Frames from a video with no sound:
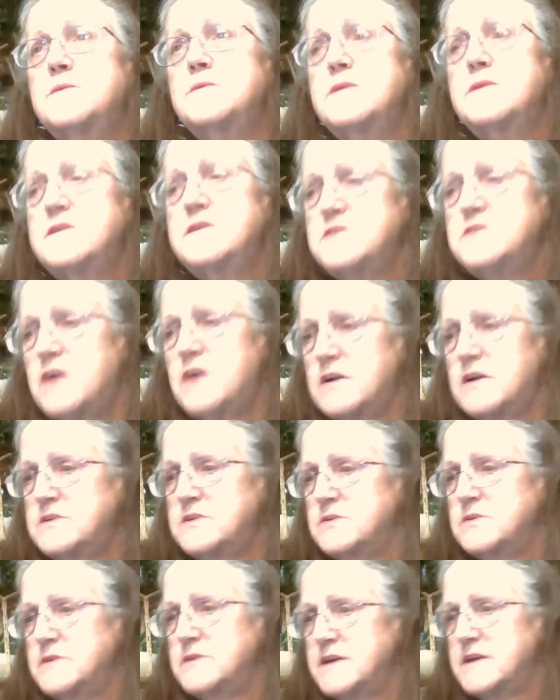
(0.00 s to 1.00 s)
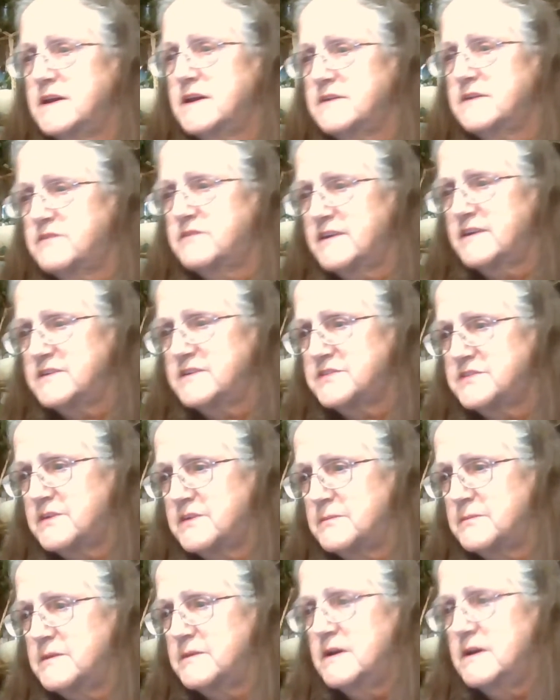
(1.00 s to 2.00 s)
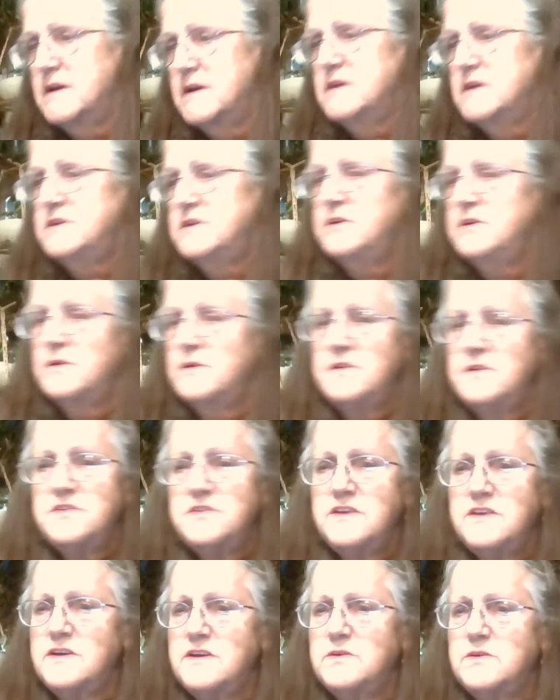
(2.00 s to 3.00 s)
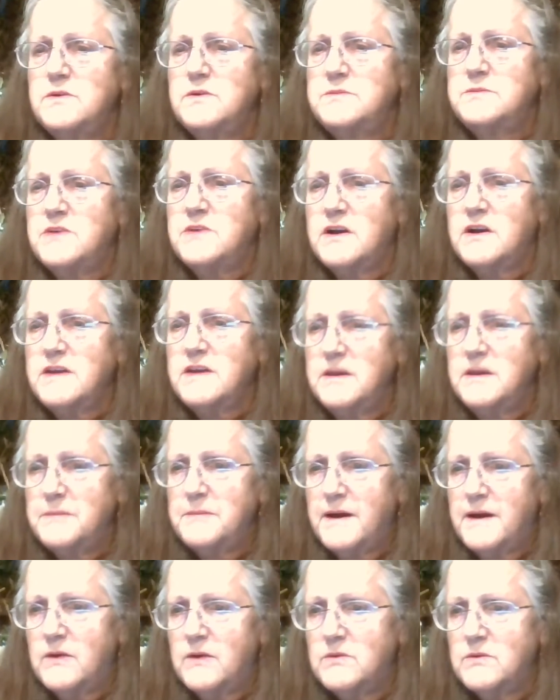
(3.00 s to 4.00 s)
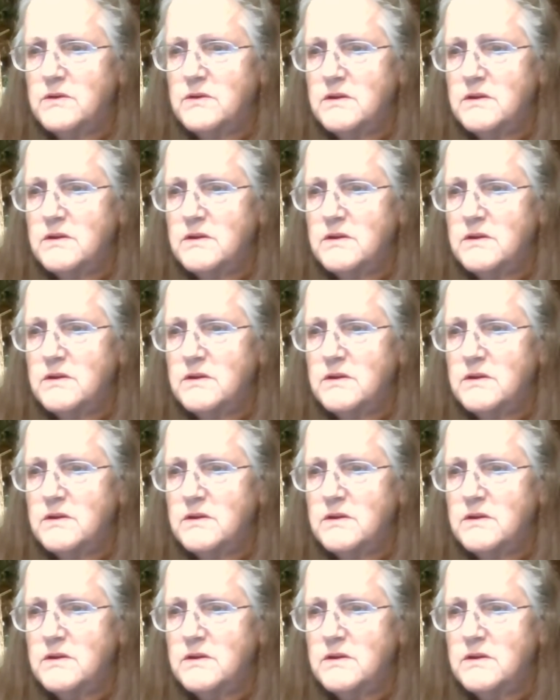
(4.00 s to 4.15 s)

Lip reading: want to talk to get advice from. Do you understand who I'm talking about?